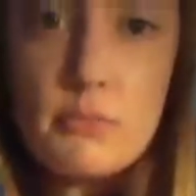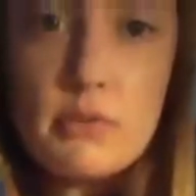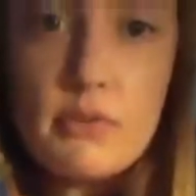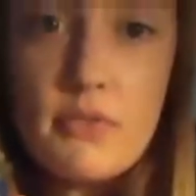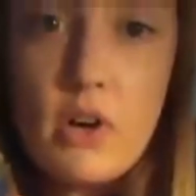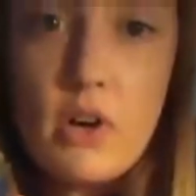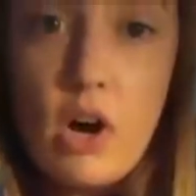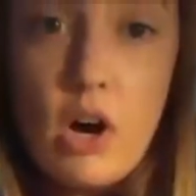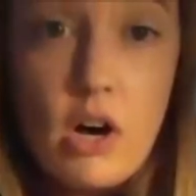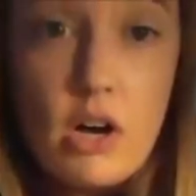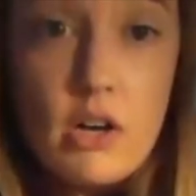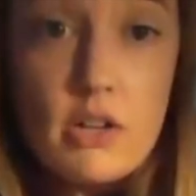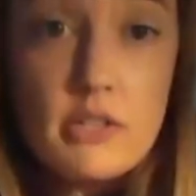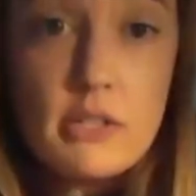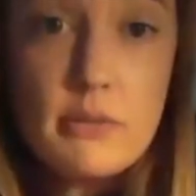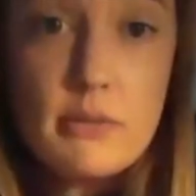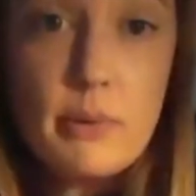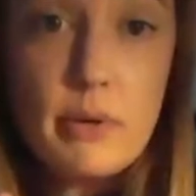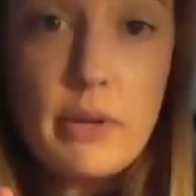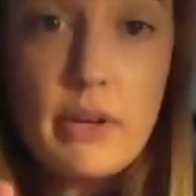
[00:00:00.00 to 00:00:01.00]
of
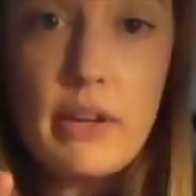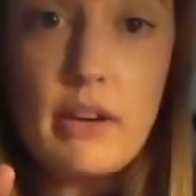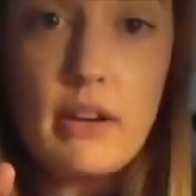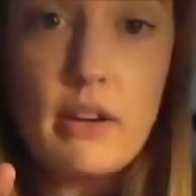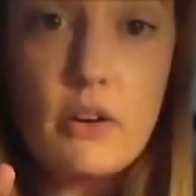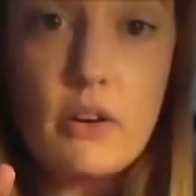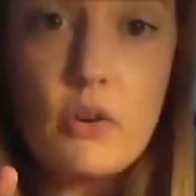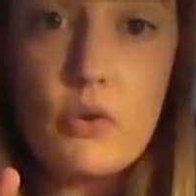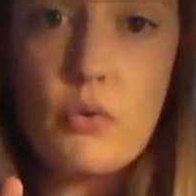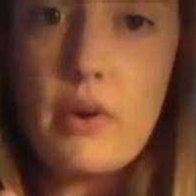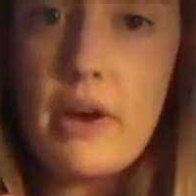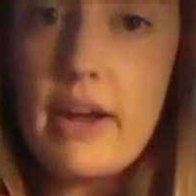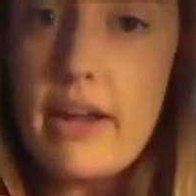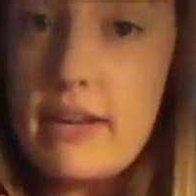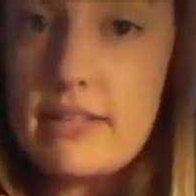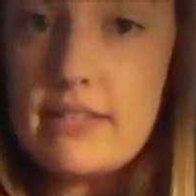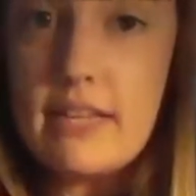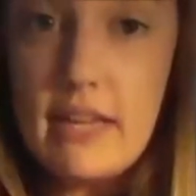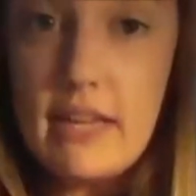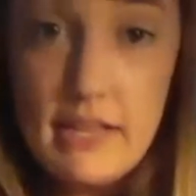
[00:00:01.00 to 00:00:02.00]
cost, but
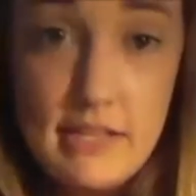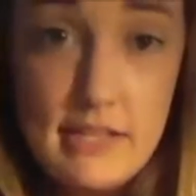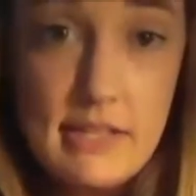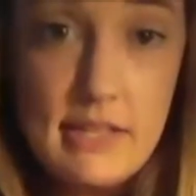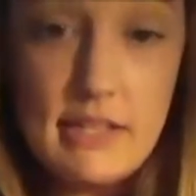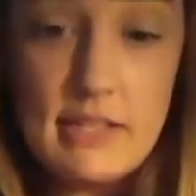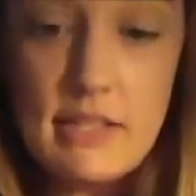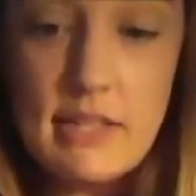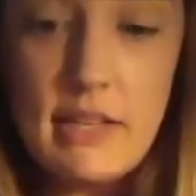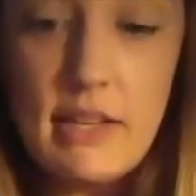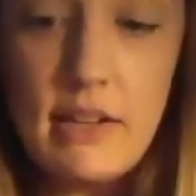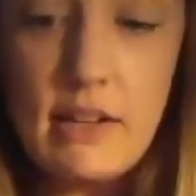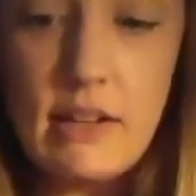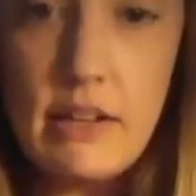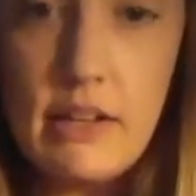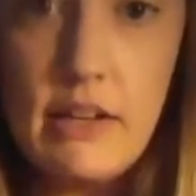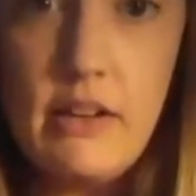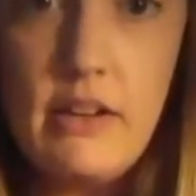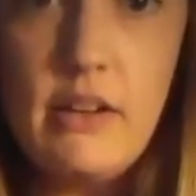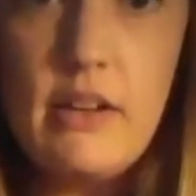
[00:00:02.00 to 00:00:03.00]
great tasting
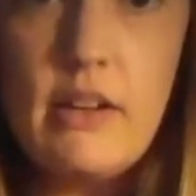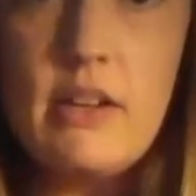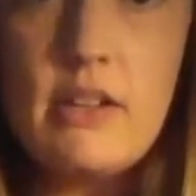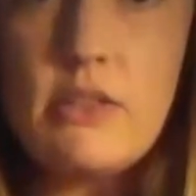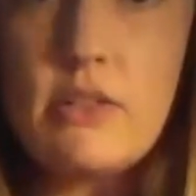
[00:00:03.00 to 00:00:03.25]
tequila. So